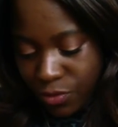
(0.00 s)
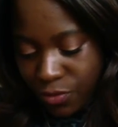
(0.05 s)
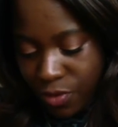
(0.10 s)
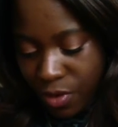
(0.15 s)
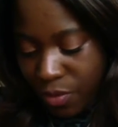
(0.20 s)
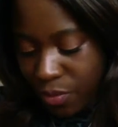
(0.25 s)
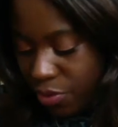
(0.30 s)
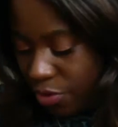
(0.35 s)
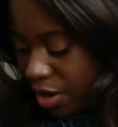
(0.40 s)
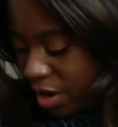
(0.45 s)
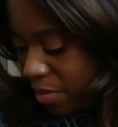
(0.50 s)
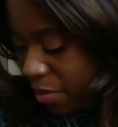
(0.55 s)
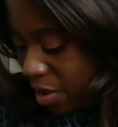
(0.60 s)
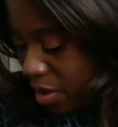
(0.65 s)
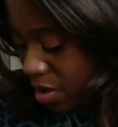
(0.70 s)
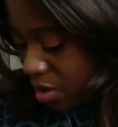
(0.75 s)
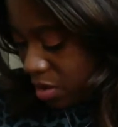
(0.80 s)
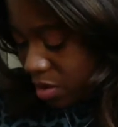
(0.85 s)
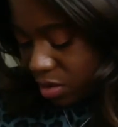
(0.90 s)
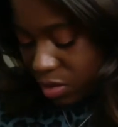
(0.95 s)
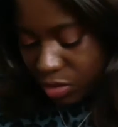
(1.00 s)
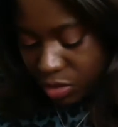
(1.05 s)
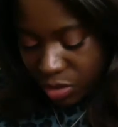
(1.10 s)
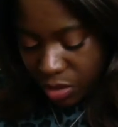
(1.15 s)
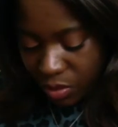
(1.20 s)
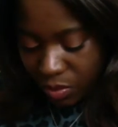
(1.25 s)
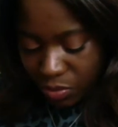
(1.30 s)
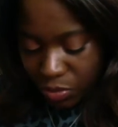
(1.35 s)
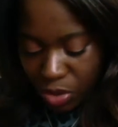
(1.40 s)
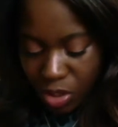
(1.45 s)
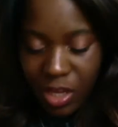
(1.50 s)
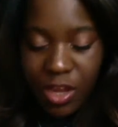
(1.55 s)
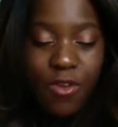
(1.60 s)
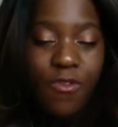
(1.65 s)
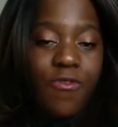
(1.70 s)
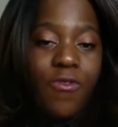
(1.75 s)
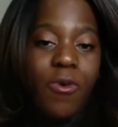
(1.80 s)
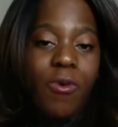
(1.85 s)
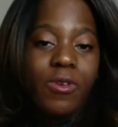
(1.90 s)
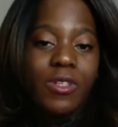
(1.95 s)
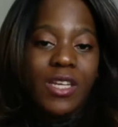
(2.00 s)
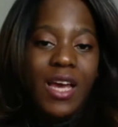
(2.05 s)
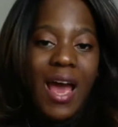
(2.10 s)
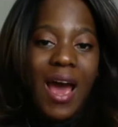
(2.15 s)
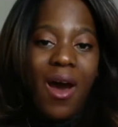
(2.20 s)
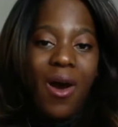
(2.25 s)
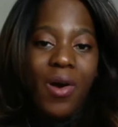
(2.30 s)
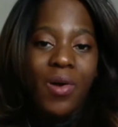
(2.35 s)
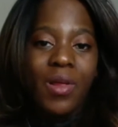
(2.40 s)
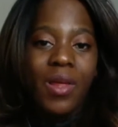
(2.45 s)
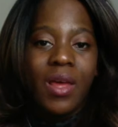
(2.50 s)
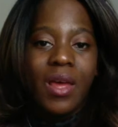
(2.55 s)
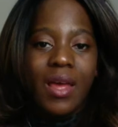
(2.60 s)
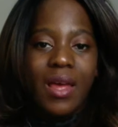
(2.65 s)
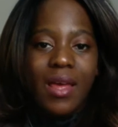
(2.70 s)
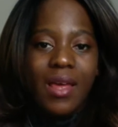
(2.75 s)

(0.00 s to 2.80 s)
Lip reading: from Primark, so I'm looking forward to how